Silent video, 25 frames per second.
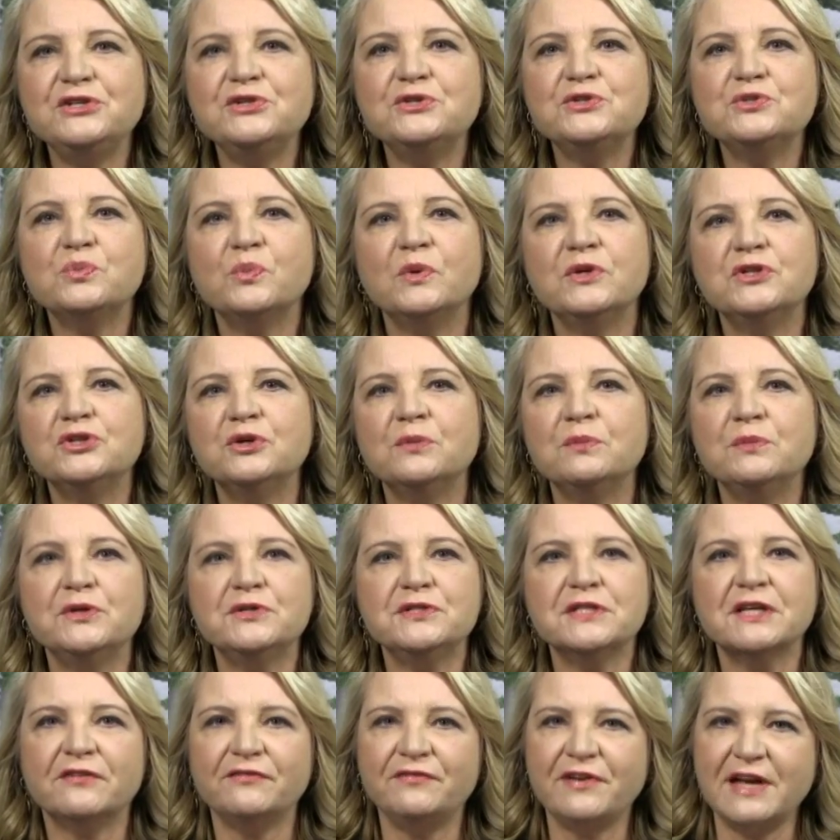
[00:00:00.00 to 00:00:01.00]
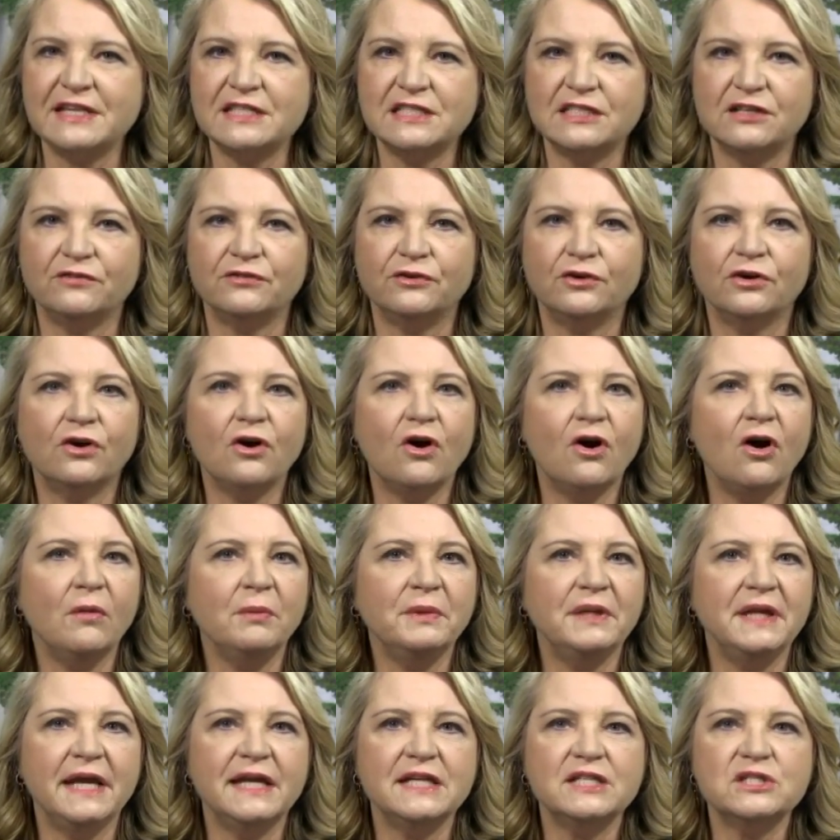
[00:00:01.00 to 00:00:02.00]
year's Winter Music Festival
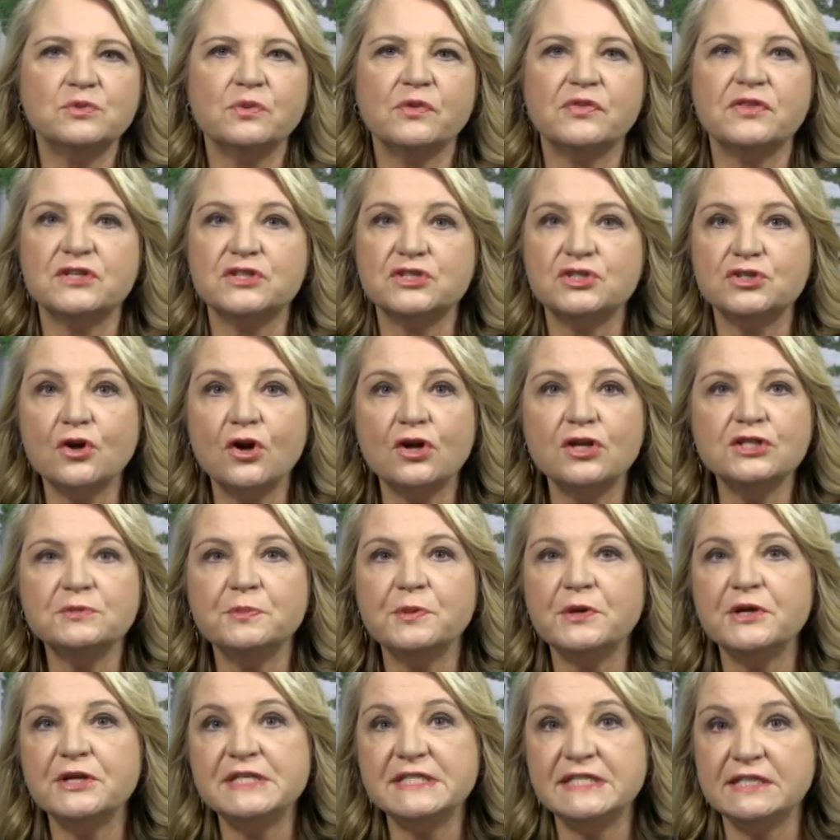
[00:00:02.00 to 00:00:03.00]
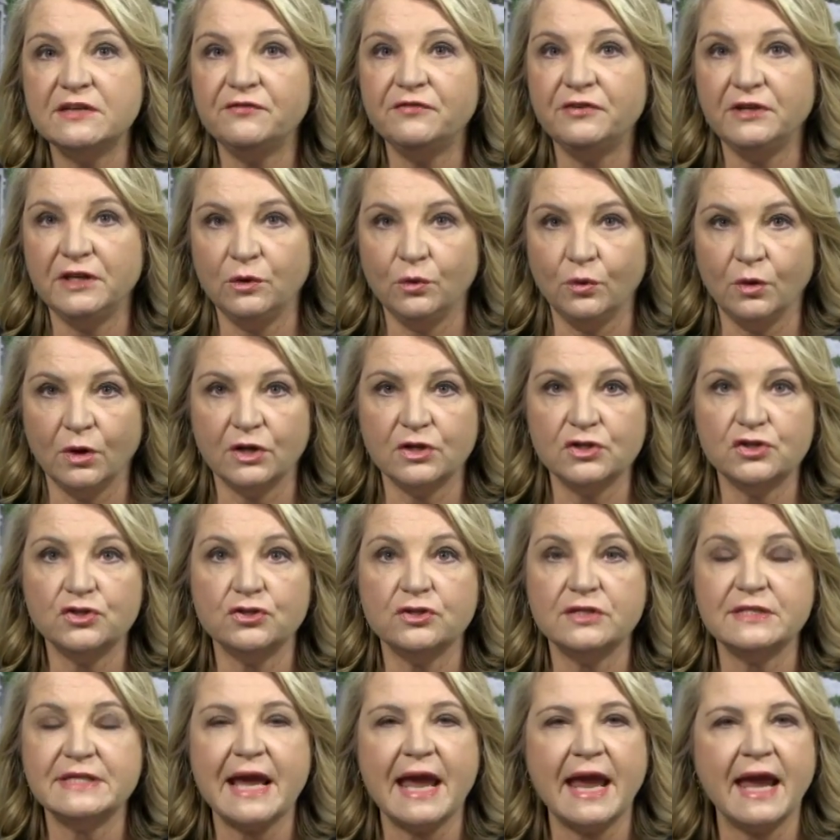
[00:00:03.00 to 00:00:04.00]
culminates with the Salisbury Symphony
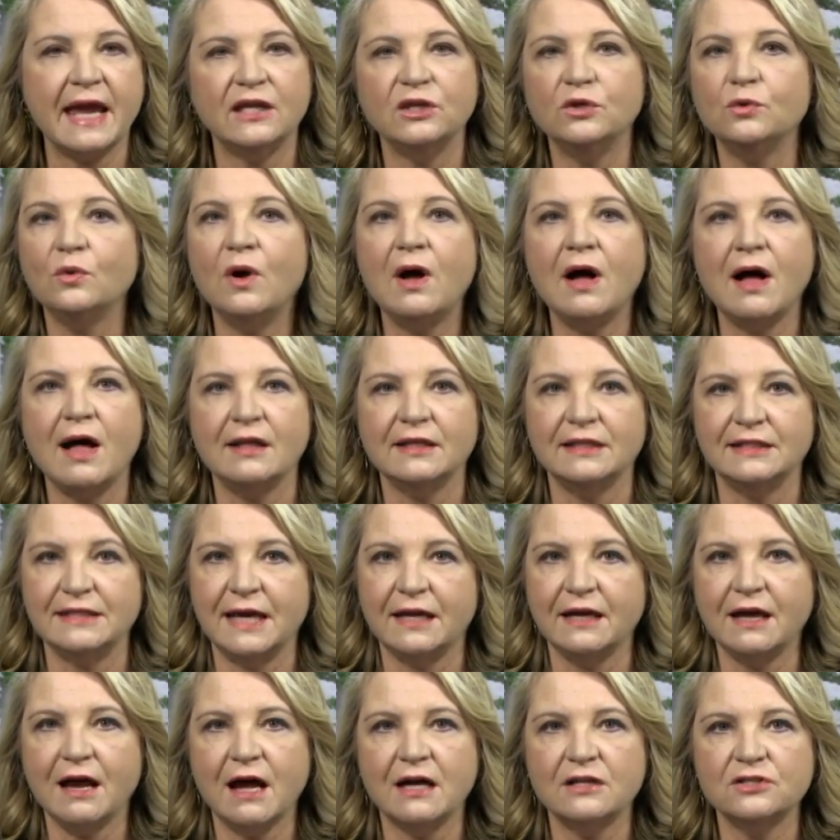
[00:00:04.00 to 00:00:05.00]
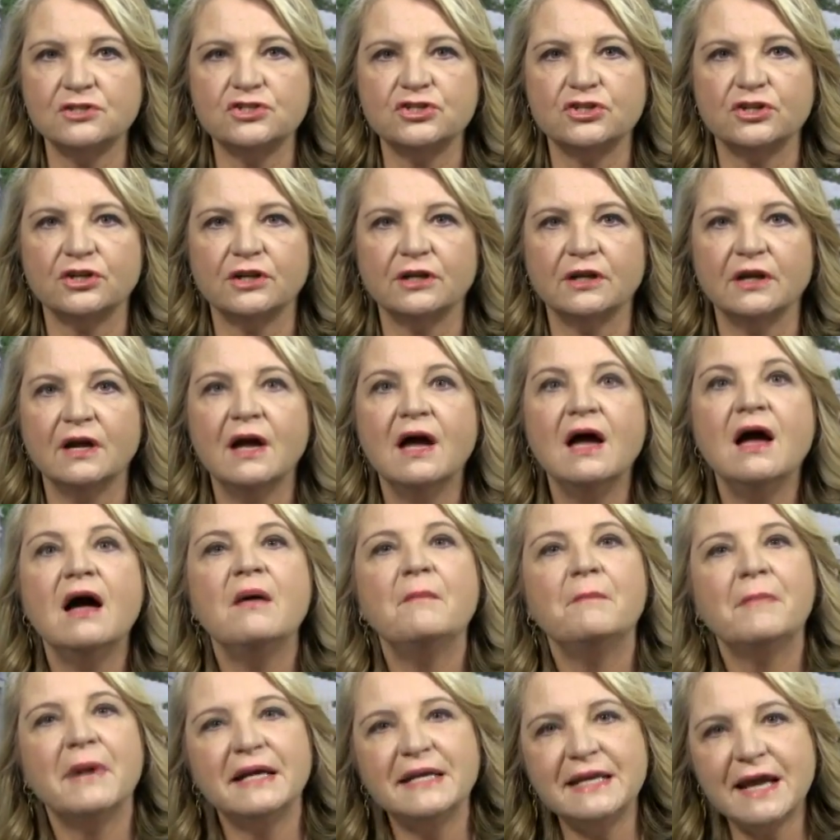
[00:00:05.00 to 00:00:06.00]
Orchestra's annual holiday concert.
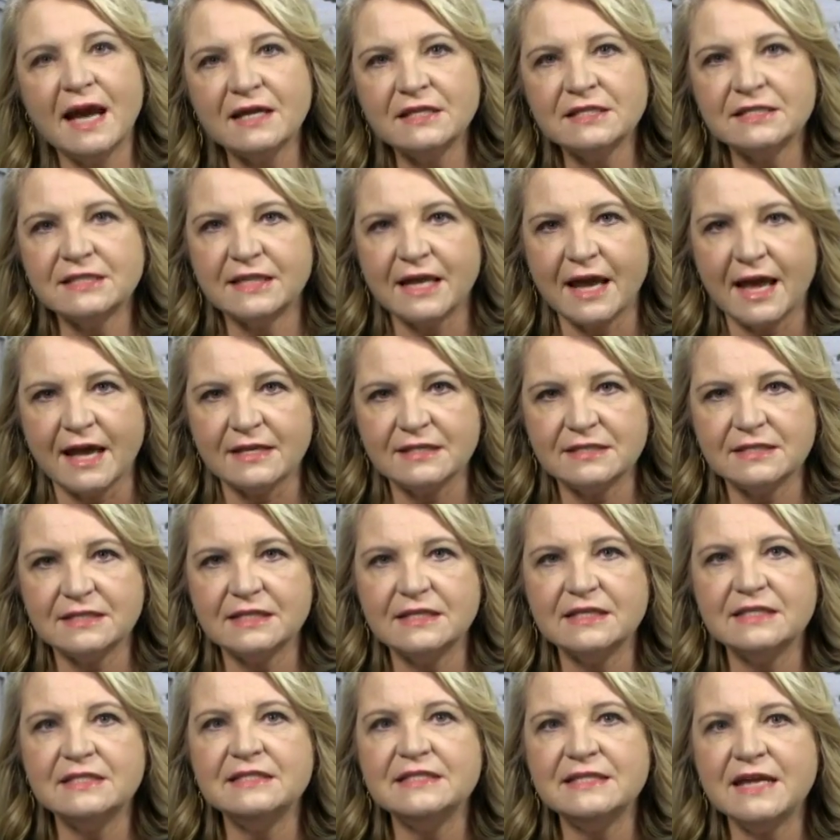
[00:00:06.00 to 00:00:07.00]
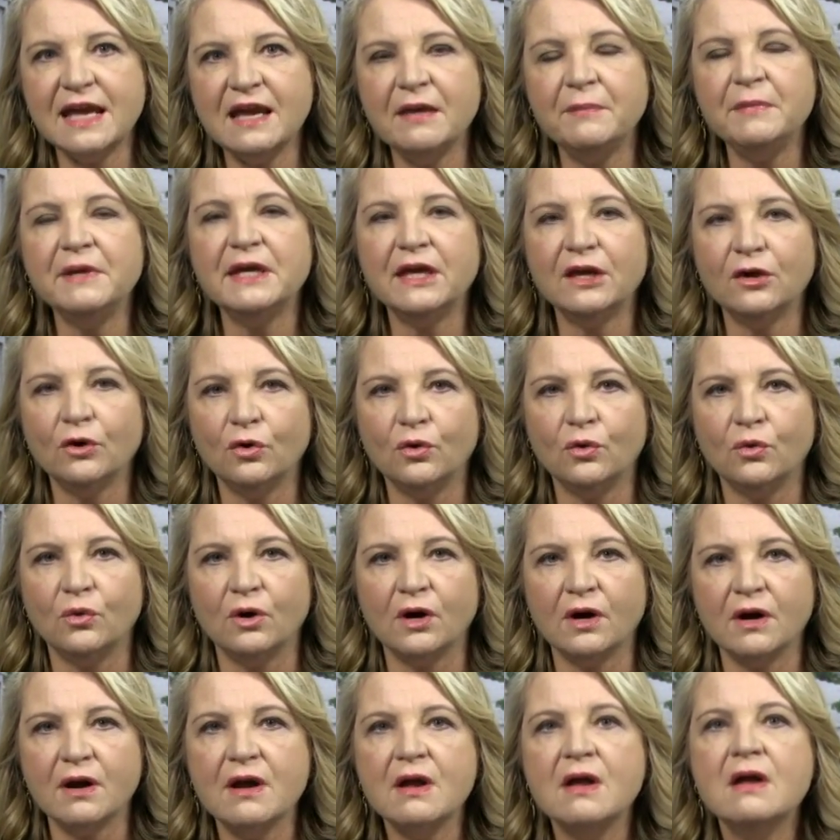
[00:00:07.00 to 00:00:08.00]
My next guest is Tammy
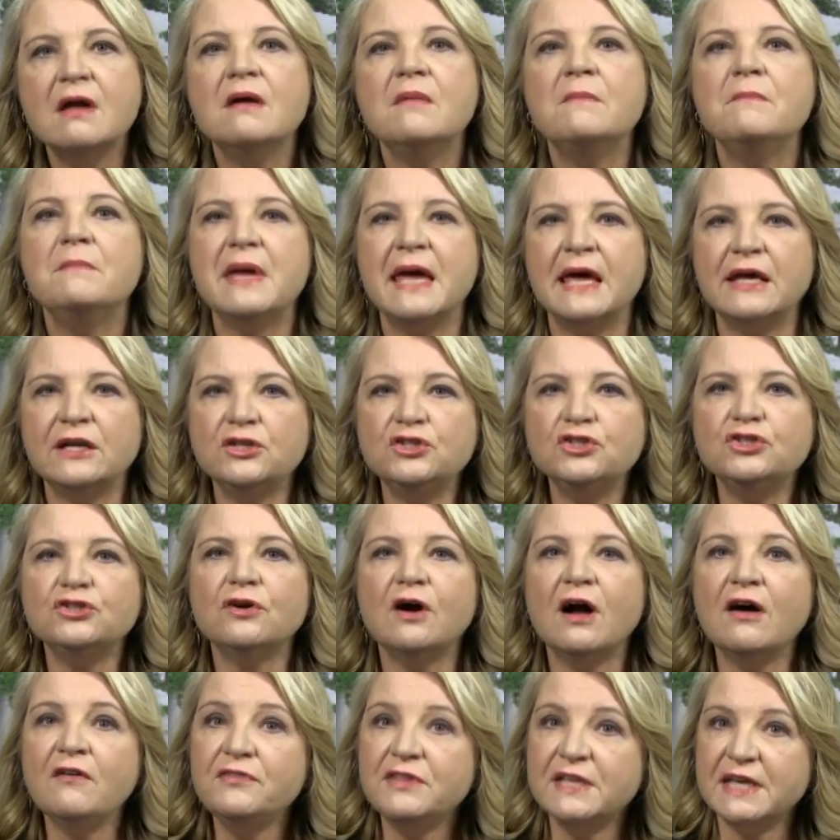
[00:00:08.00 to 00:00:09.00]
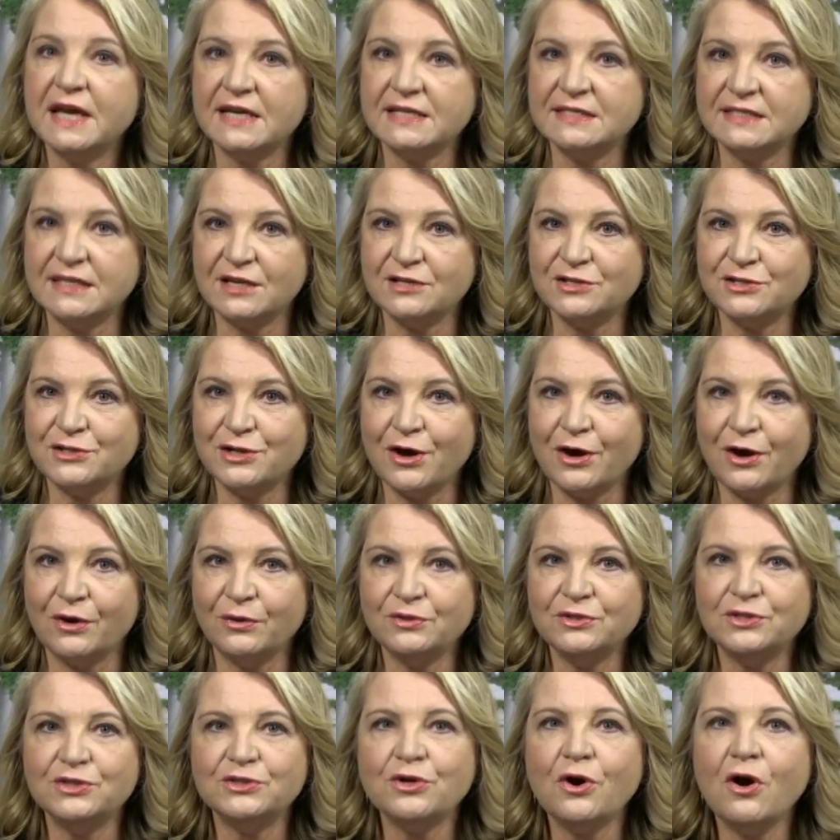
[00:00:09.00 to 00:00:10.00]
Kilgore, manager of the
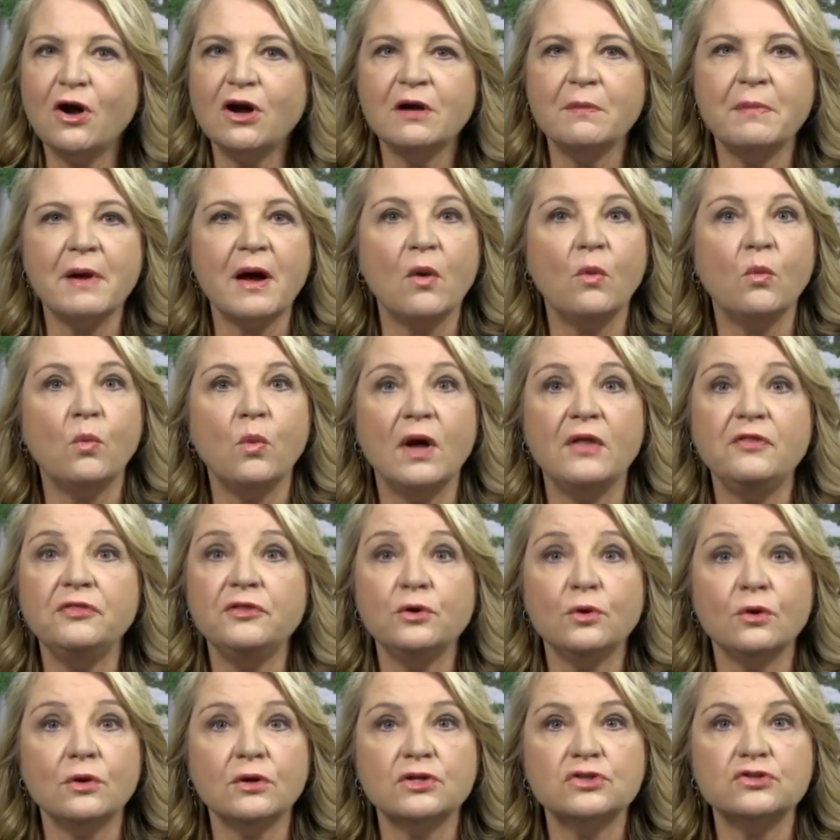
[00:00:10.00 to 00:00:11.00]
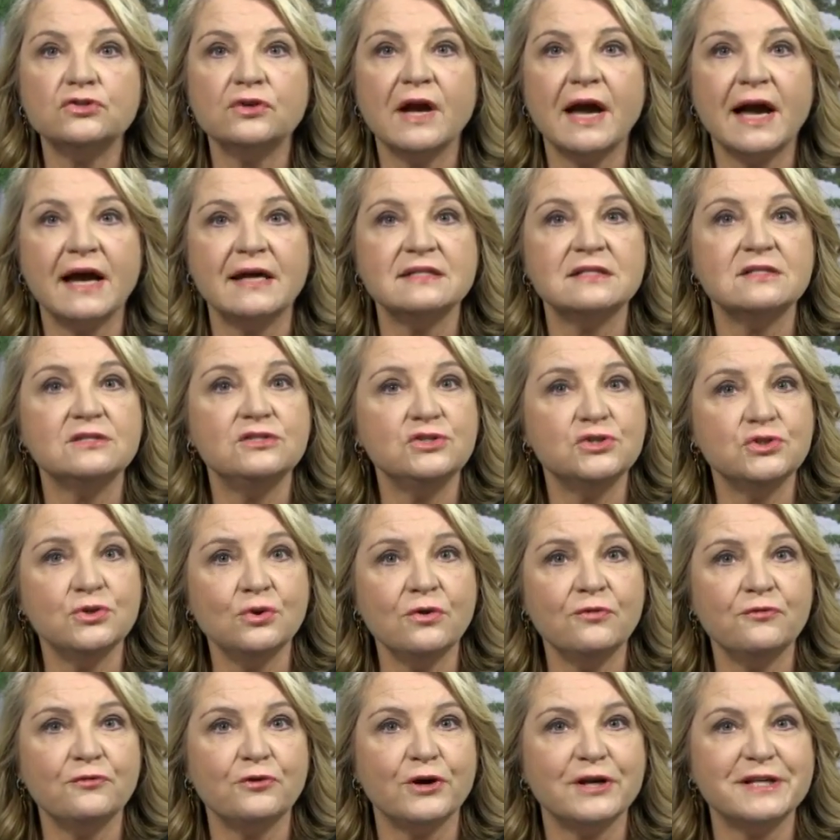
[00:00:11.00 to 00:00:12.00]
SSO, to talk about what the orchestra has in
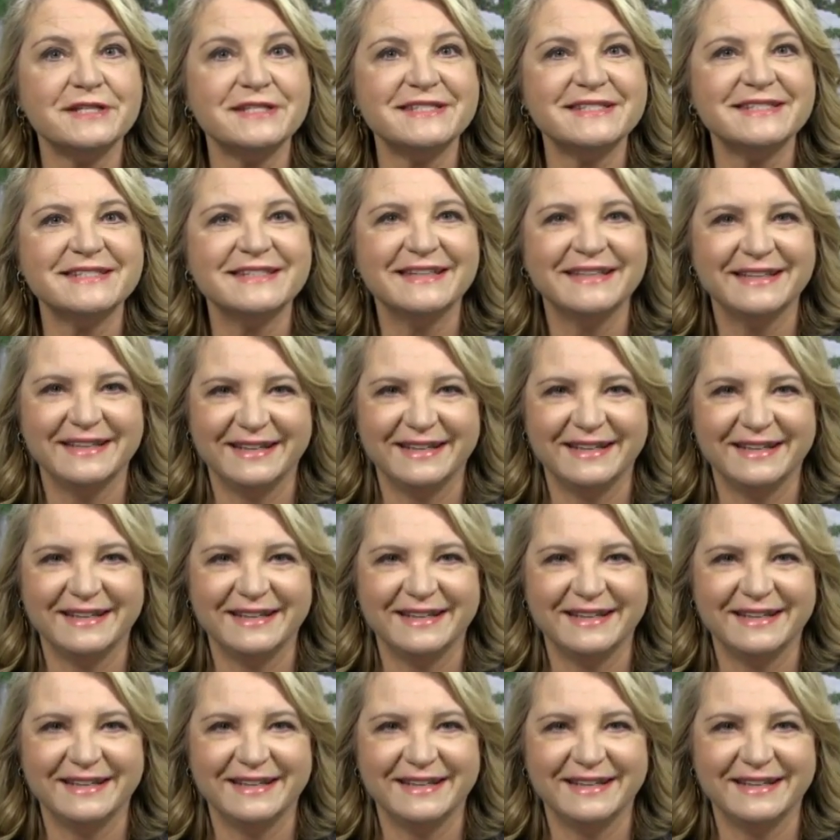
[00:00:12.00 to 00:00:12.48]
store for us.